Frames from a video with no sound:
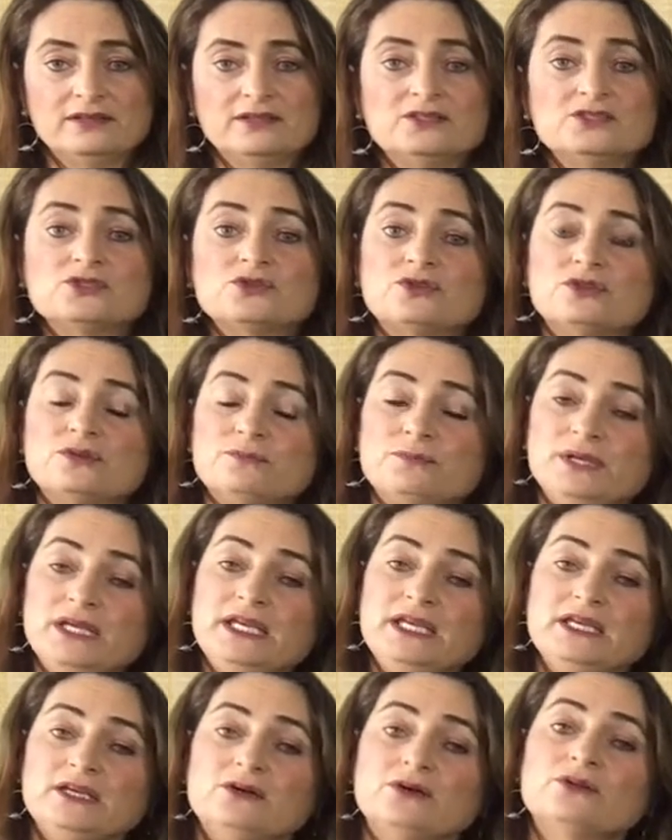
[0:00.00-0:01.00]
So the
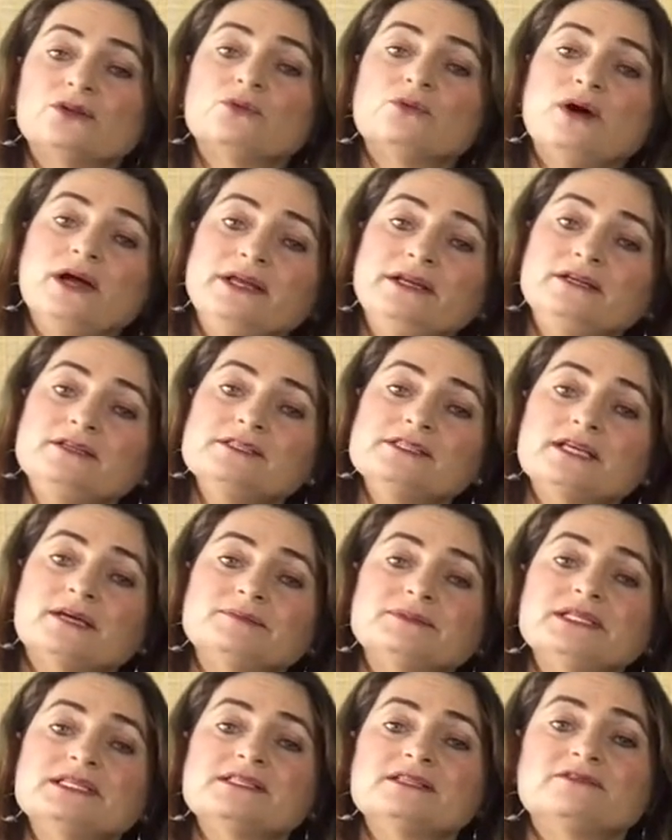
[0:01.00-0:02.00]
b, or the
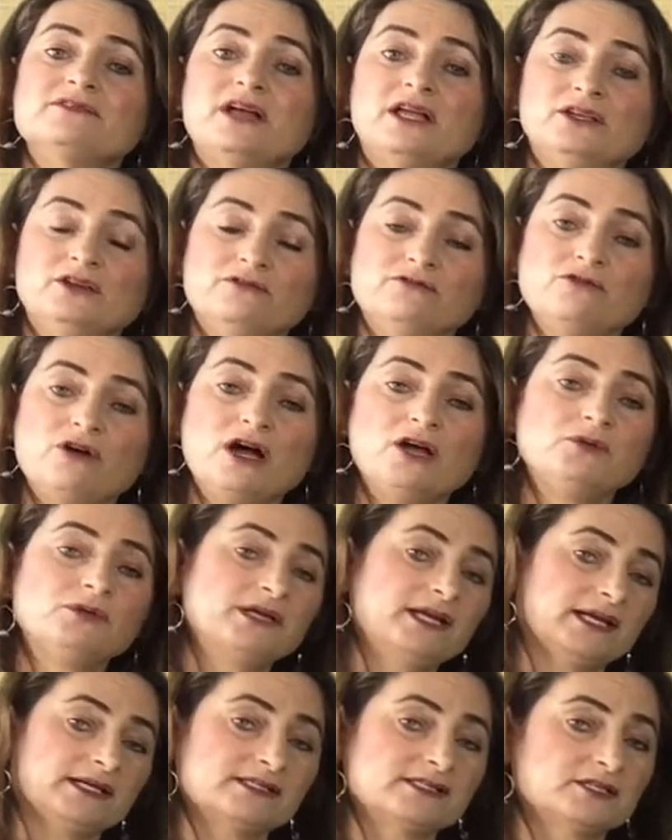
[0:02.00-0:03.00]
y-intercept, is the value of y
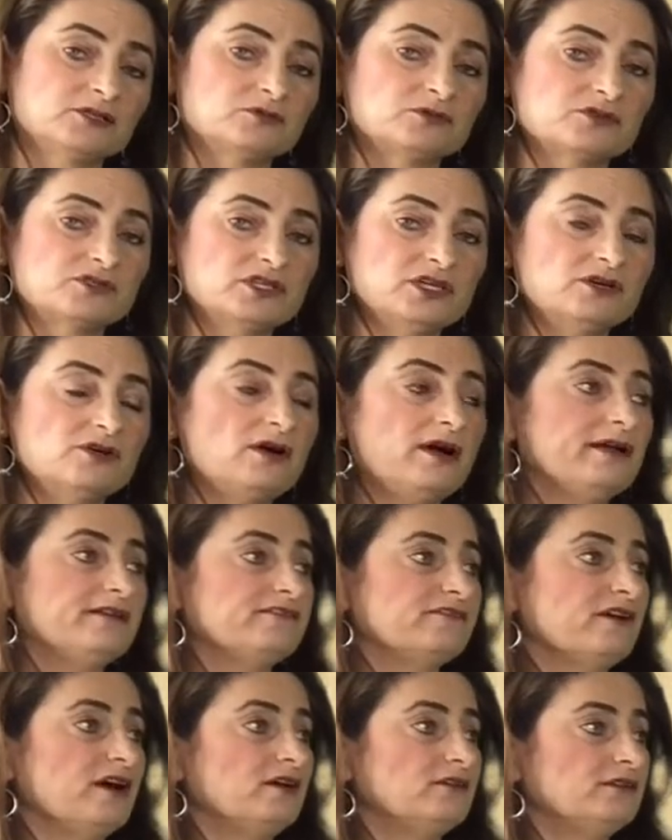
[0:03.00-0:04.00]
when x equals 0. I
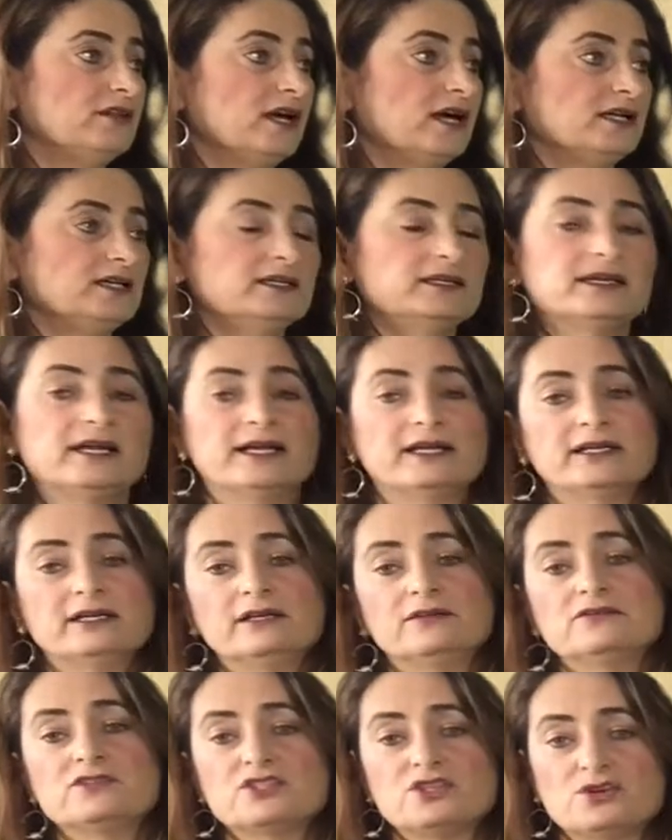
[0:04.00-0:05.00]
found that
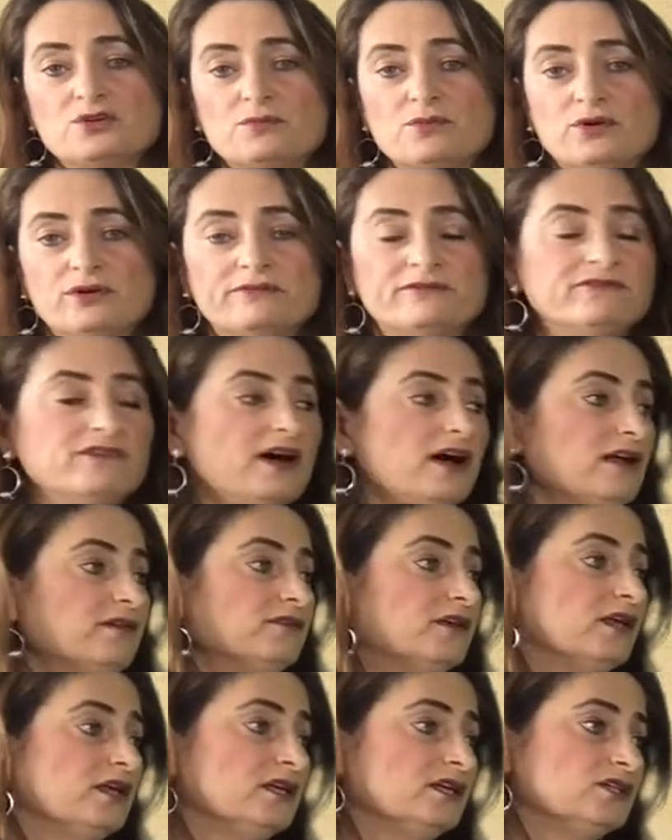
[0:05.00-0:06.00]
negative 0.5.
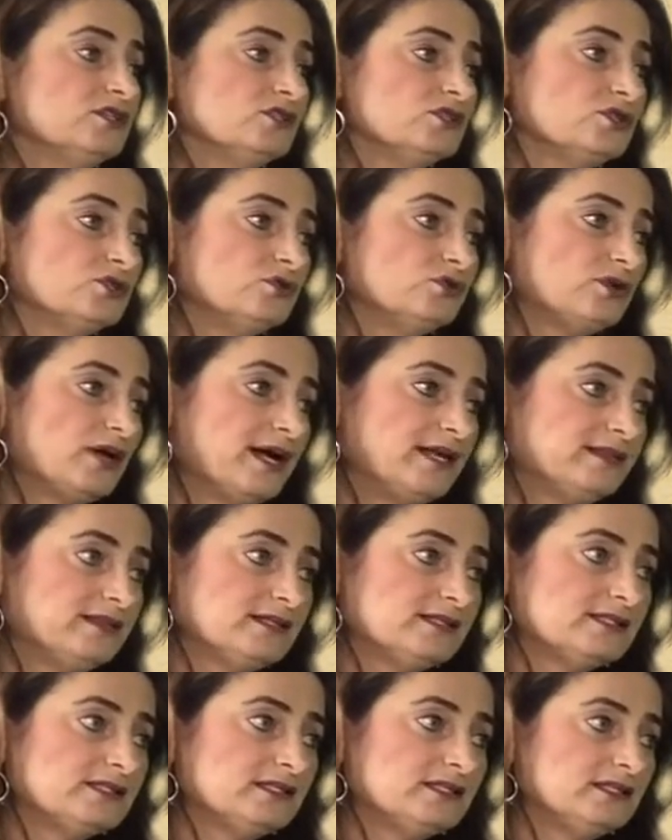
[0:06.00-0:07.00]
So write
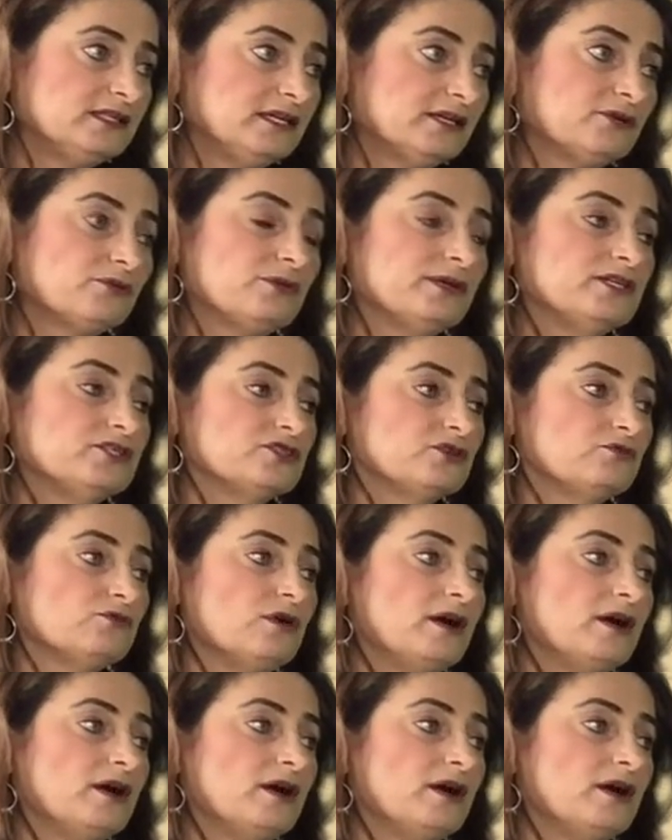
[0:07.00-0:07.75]
this in the equation.